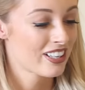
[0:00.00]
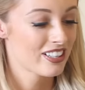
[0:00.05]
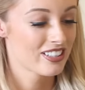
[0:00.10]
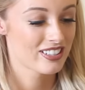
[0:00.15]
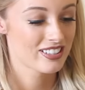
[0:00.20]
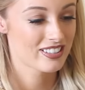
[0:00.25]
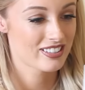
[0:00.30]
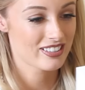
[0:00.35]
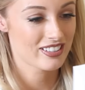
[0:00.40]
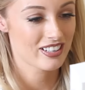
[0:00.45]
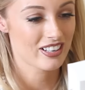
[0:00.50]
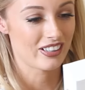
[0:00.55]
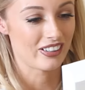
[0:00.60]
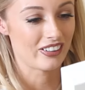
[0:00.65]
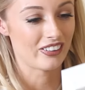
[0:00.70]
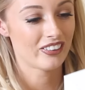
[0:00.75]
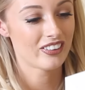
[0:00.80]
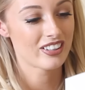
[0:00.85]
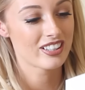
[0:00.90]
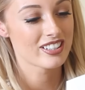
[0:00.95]
So
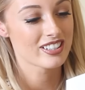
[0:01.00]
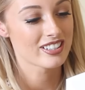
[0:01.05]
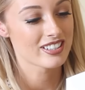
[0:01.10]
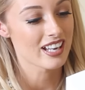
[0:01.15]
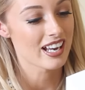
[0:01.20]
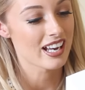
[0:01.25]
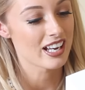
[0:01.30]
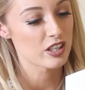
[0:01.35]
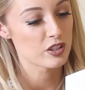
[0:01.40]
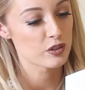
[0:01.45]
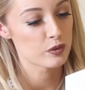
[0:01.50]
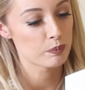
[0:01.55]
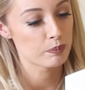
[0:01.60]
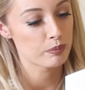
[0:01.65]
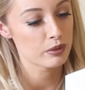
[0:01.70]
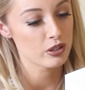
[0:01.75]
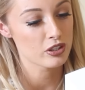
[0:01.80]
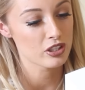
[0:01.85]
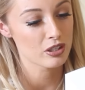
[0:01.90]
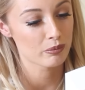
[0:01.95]
it says
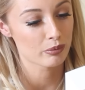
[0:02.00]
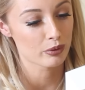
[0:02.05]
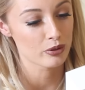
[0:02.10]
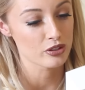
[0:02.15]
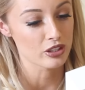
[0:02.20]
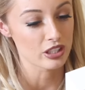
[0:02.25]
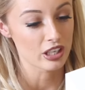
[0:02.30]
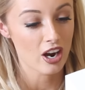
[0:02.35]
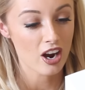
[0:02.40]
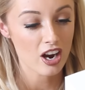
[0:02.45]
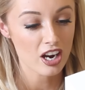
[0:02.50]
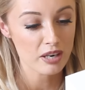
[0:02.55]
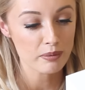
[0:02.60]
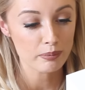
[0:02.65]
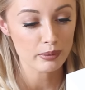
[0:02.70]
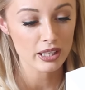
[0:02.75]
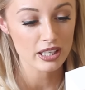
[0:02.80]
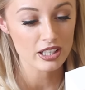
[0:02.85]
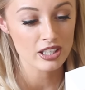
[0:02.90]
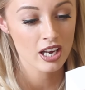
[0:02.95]
Beauty and Bronzing
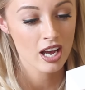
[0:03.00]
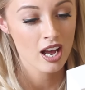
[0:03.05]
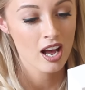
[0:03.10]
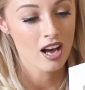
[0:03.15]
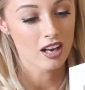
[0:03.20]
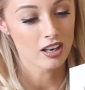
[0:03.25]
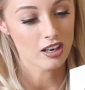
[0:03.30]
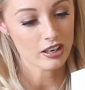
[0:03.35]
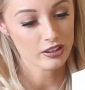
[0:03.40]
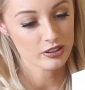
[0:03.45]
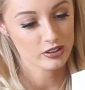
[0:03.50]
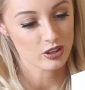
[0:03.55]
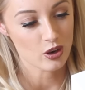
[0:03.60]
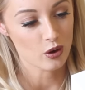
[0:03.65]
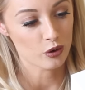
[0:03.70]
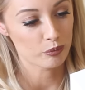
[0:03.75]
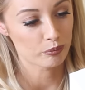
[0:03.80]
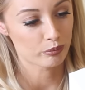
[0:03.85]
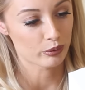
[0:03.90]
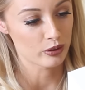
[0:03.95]
Hybrid, Luxe
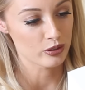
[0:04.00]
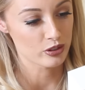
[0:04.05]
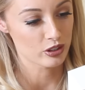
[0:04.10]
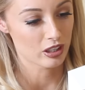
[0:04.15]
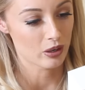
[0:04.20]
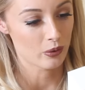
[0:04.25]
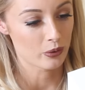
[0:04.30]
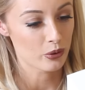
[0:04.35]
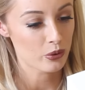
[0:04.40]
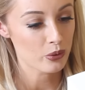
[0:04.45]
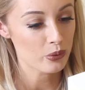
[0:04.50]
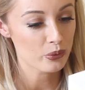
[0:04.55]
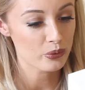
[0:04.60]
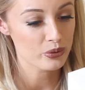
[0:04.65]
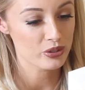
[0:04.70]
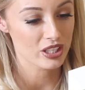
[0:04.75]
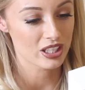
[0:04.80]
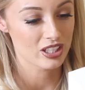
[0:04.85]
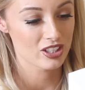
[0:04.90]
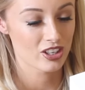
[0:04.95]
Golden Bronze Glow on all
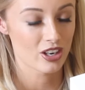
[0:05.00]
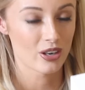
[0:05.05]
skin